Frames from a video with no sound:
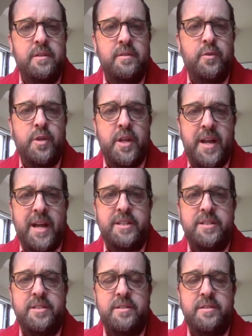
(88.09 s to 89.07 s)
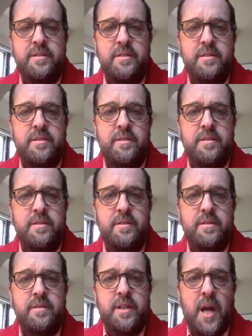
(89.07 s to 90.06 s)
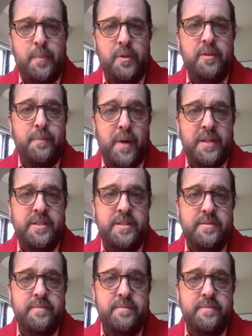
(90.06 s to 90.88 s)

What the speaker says: for the next couple of months